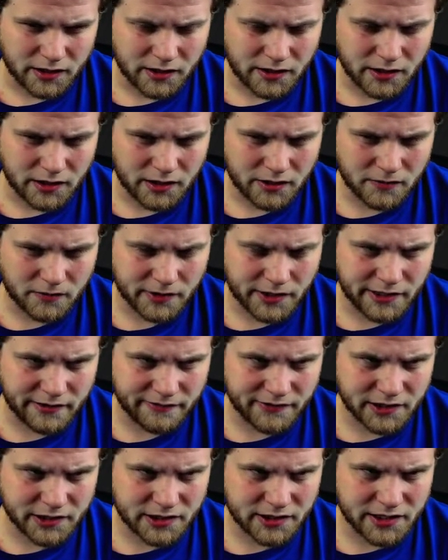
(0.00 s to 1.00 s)
I think we have
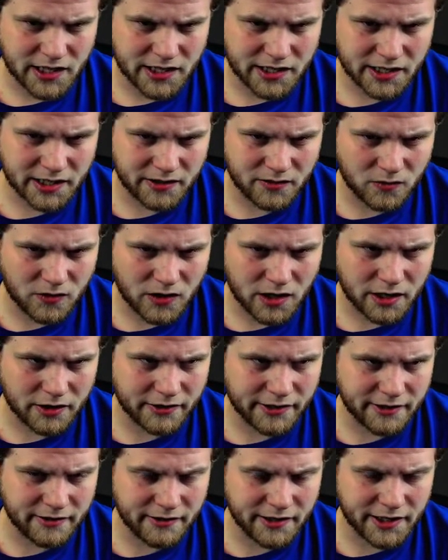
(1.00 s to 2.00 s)
a second
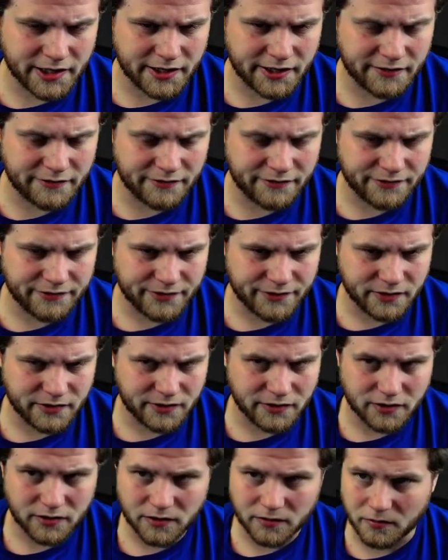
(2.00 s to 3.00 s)
Watery Grave.
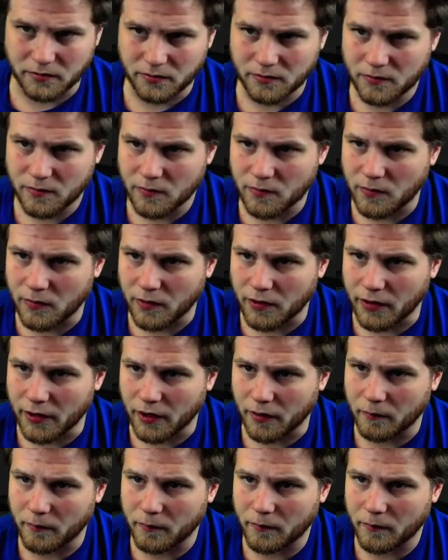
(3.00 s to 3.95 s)
Yep.